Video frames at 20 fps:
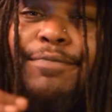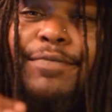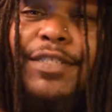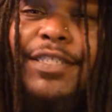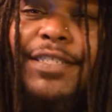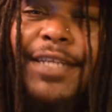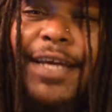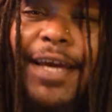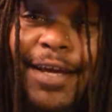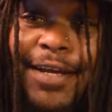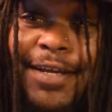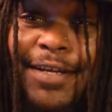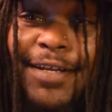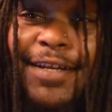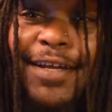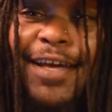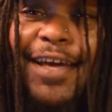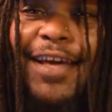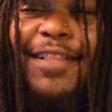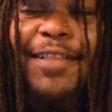today,
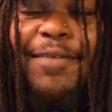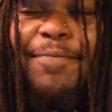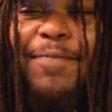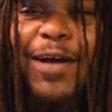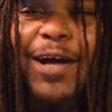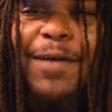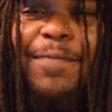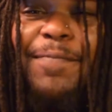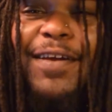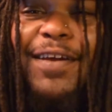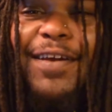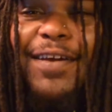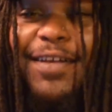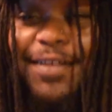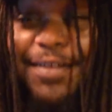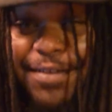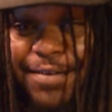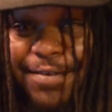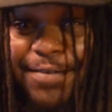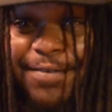at the moment,
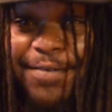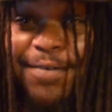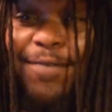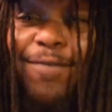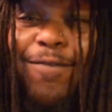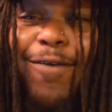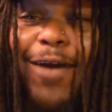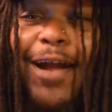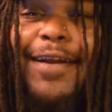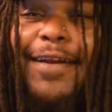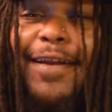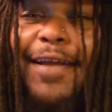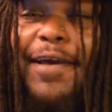right